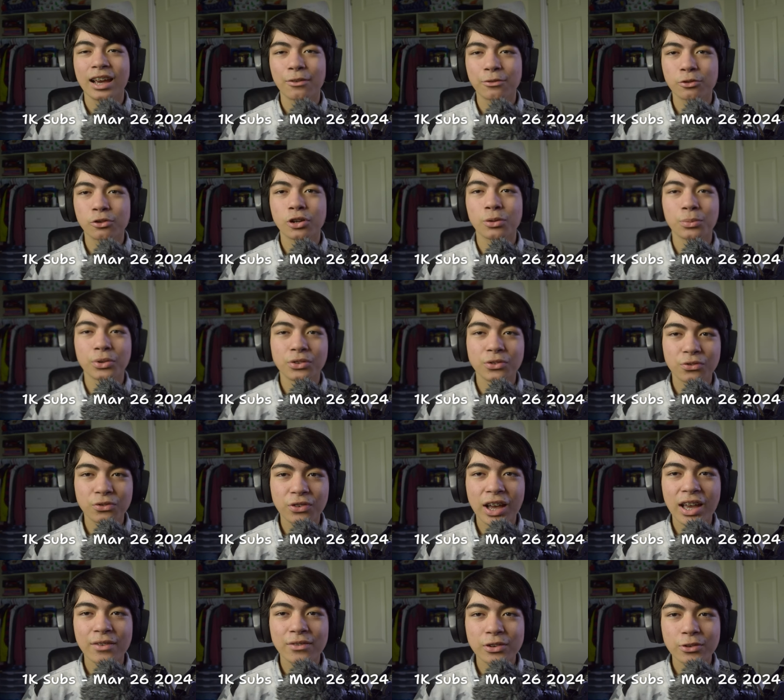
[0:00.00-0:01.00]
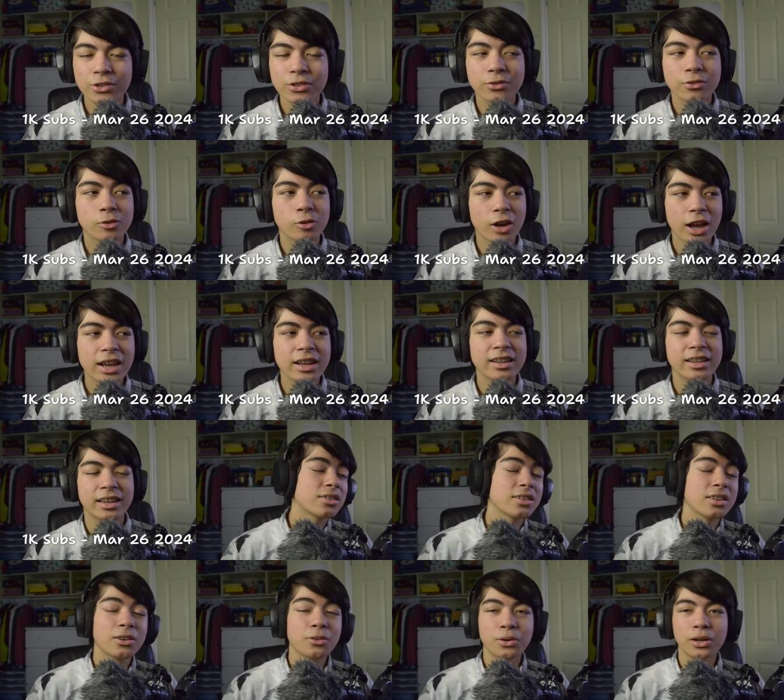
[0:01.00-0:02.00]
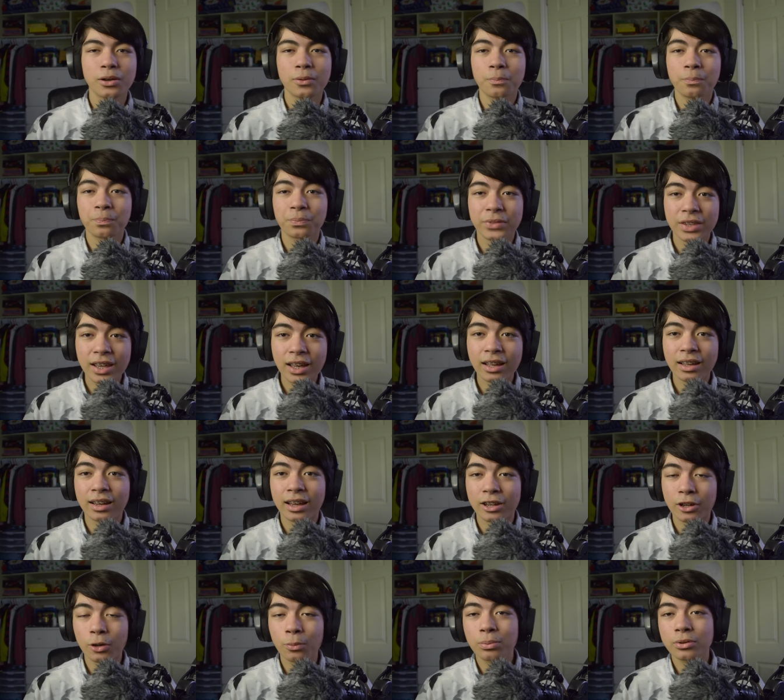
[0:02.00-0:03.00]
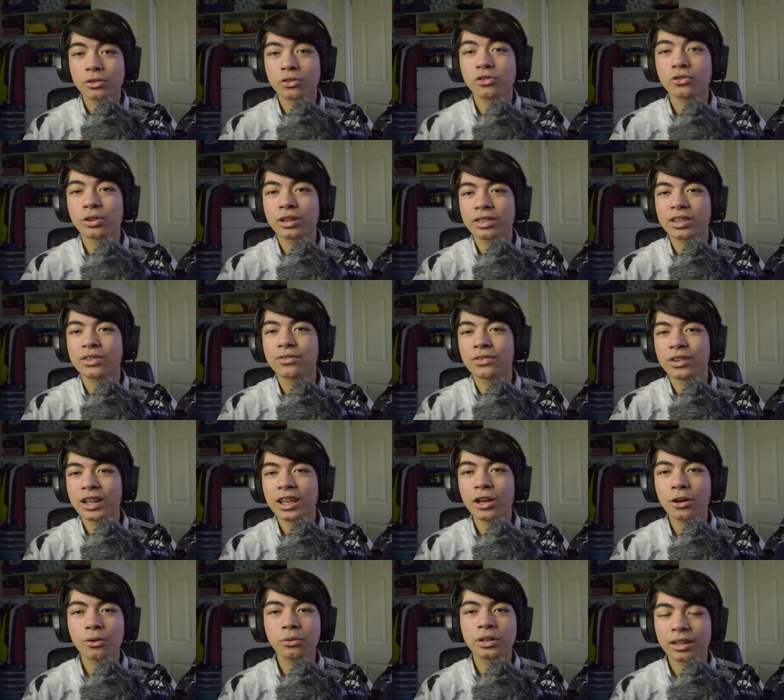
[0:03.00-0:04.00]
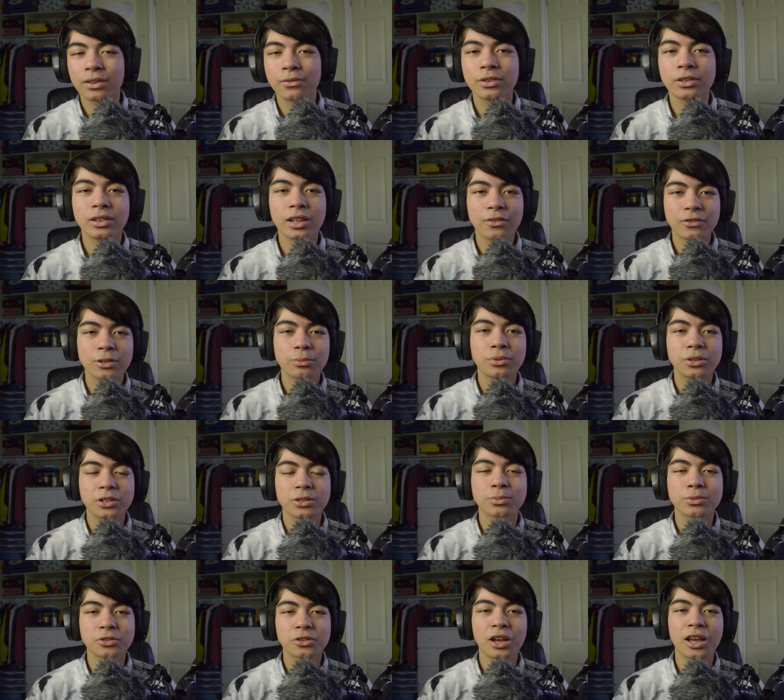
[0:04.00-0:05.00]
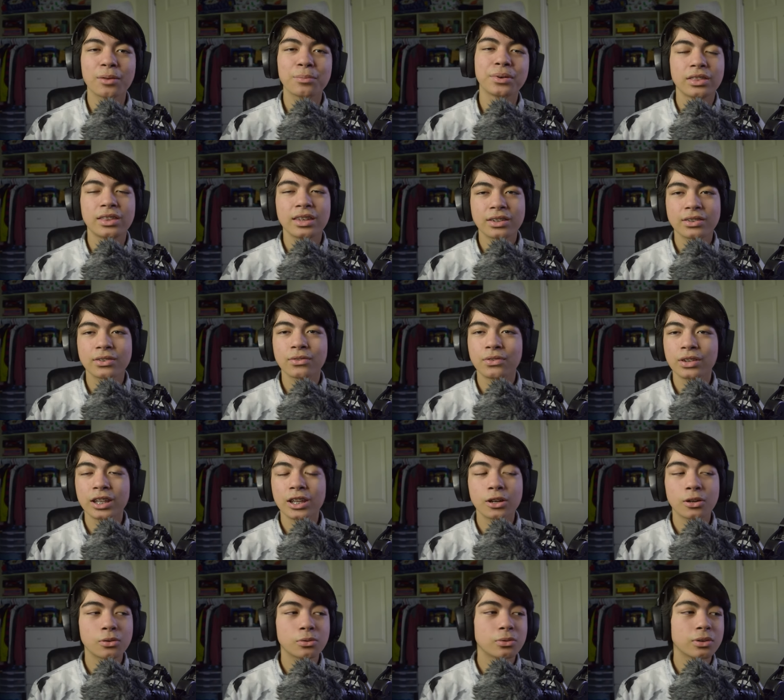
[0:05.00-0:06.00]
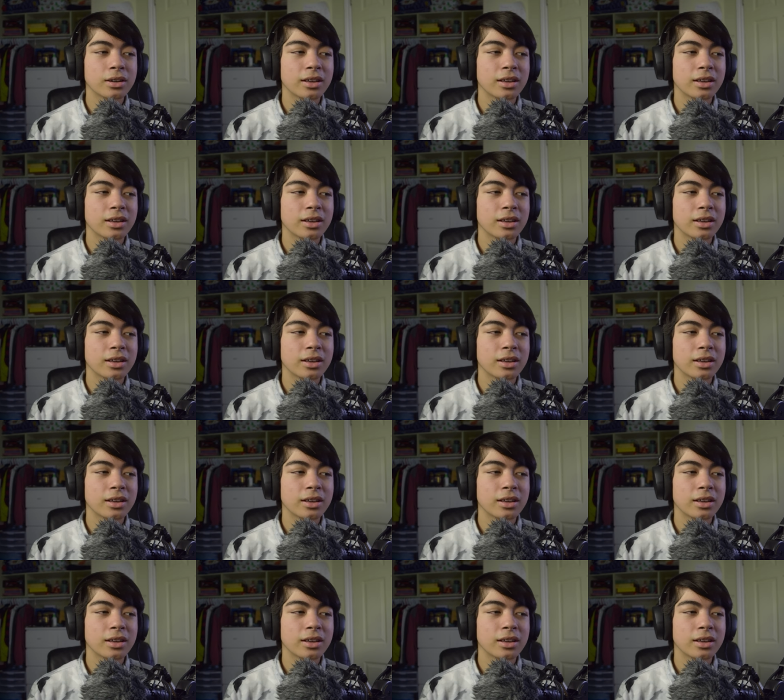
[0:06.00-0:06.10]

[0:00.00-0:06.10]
after almost five years of grinding. So, um, yeah, I hope you enjoyed this video. If you loved it, please subscribe. This video,